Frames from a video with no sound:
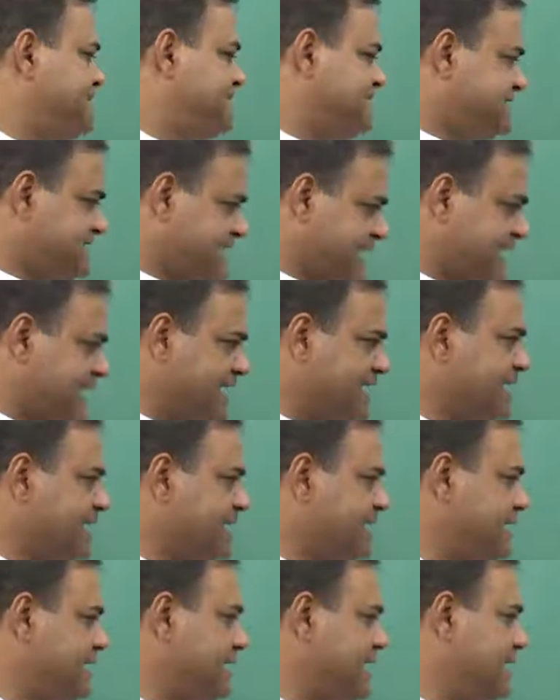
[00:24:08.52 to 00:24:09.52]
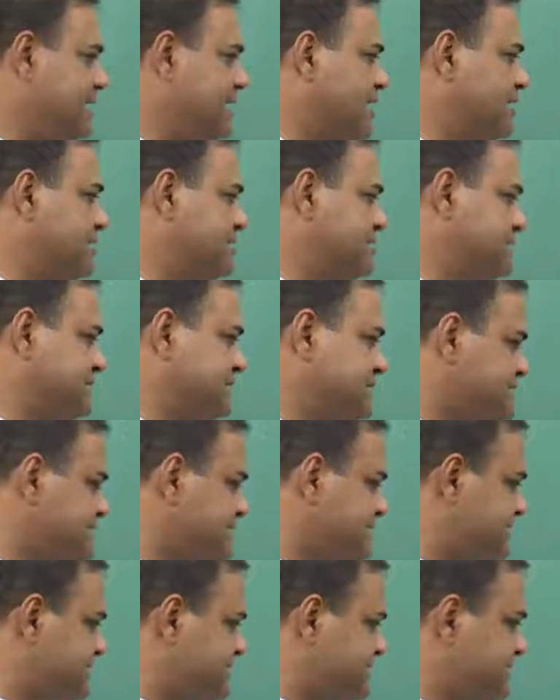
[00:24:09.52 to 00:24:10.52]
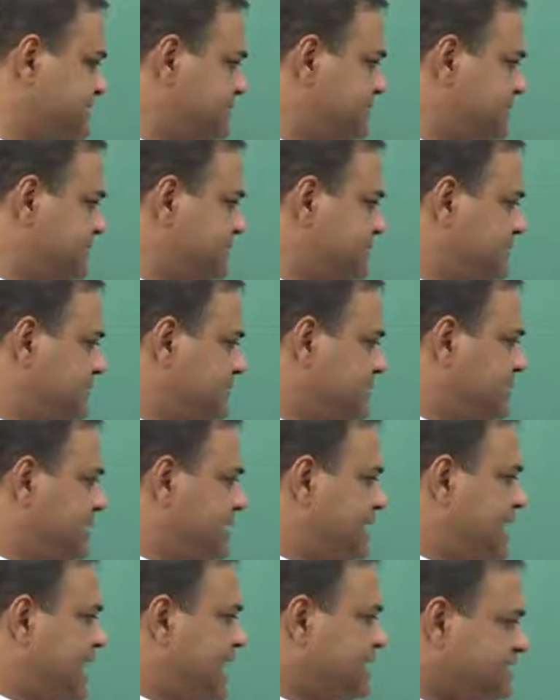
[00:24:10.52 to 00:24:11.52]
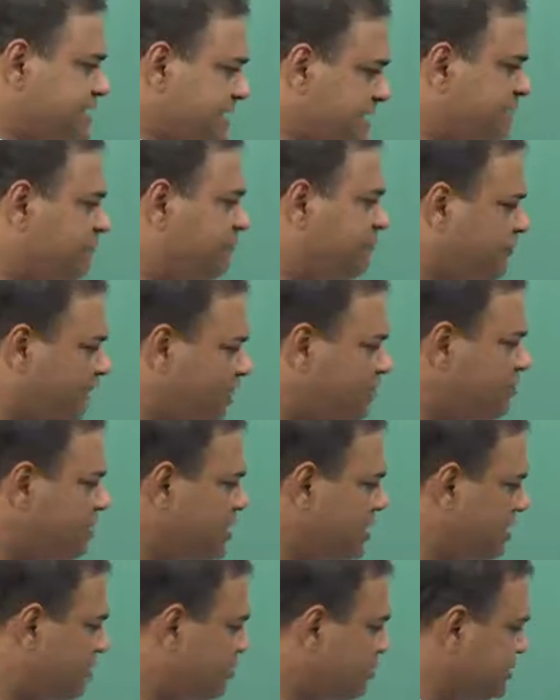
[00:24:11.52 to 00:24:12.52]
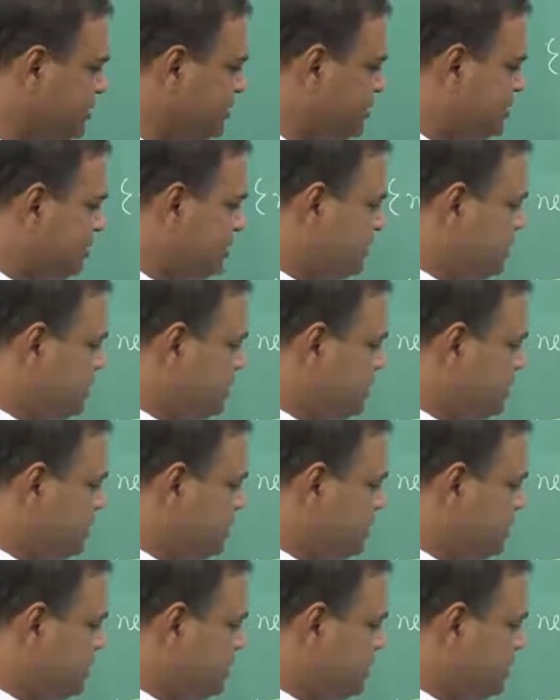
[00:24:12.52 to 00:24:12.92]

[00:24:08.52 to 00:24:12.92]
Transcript: detailed analysis, and they have found out